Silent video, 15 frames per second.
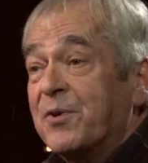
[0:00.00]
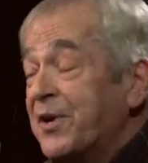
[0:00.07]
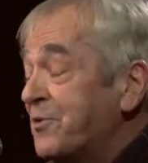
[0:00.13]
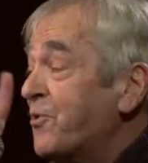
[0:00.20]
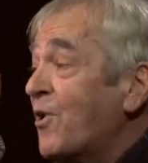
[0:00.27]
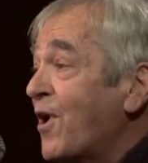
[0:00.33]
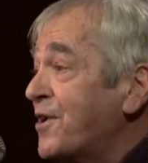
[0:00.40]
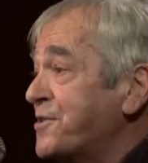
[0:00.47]
Red
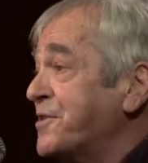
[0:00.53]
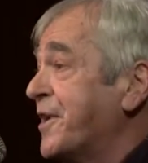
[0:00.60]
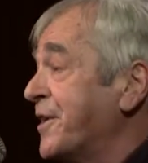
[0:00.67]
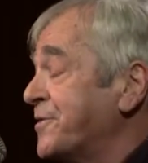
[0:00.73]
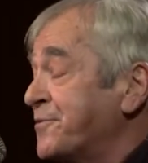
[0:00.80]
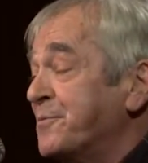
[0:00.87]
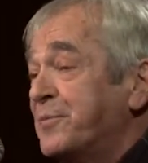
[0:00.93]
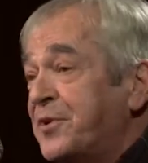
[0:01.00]
Cross
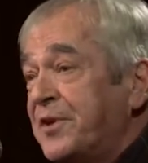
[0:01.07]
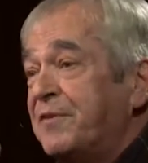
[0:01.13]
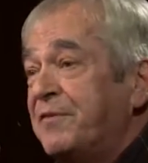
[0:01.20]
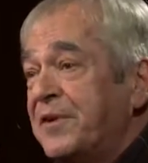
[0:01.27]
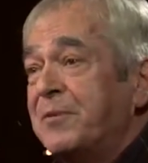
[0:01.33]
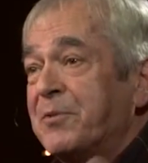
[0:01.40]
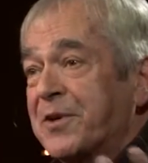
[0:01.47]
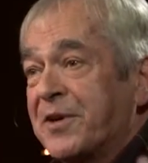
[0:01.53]
ads from
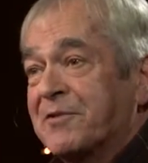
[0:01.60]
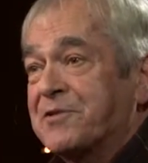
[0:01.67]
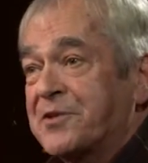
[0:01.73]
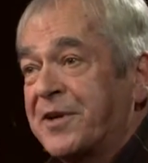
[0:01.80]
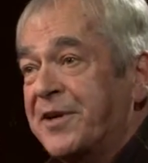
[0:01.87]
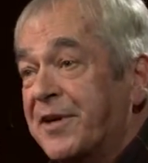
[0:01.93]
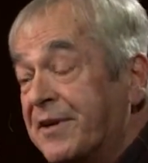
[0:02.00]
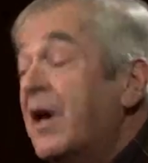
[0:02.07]
TV when I was a
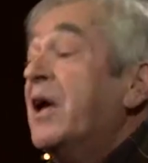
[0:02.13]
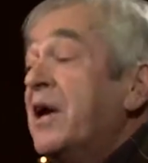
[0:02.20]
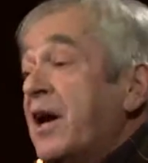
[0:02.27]
kid.